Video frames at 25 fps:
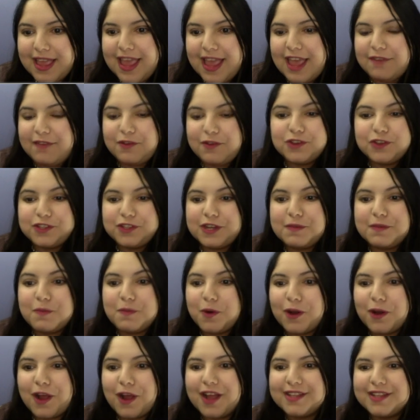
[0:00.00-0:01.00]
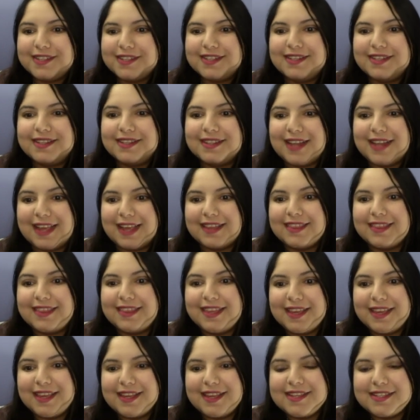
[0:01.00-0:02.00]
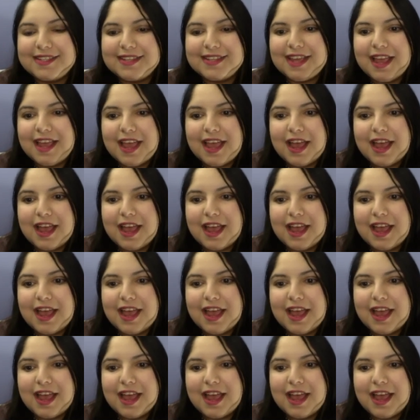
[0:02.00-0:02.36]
if you're interested in more content like this.